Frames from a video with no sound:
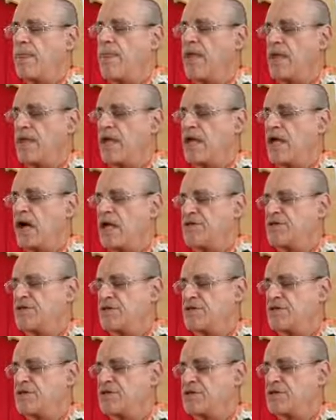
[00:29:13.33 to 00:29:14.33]
to the
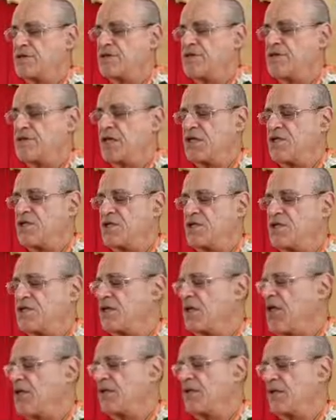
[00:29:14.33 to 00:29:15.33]
Ganges, and Krishna said, you
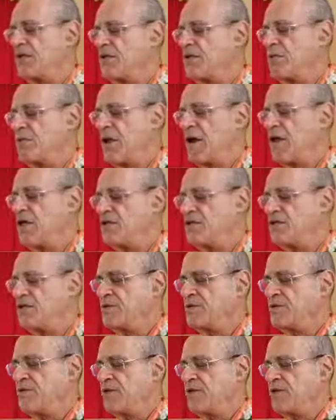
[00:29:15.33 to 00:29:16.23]
should not leave Braj.